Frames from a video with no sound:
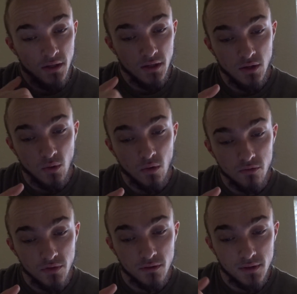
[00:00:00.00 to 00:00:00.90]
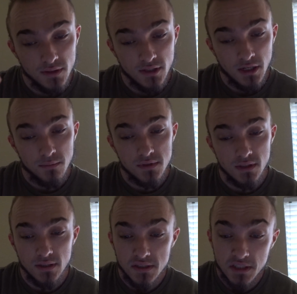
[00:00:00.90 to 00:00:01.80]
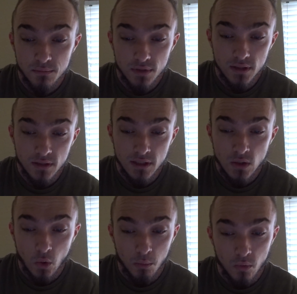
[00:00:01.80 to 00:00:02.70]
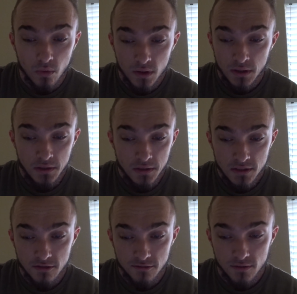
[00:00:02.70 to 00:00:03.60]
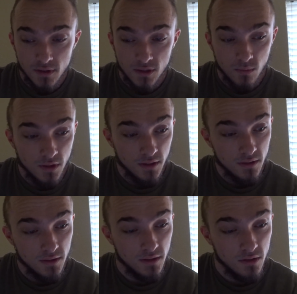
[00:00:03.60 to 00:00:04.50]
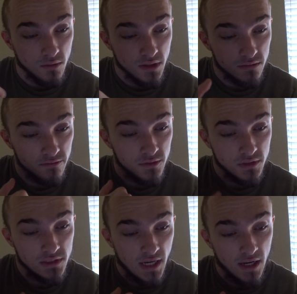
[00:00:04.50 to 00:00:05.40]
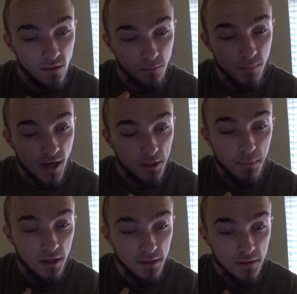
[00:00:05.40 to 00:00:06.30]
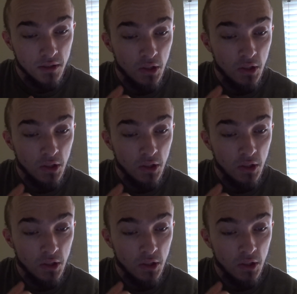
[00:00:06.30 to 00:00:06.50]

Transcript: and dull feeling at times, and it's completely normal to feel that way, and don't ever feel sad or bad about it.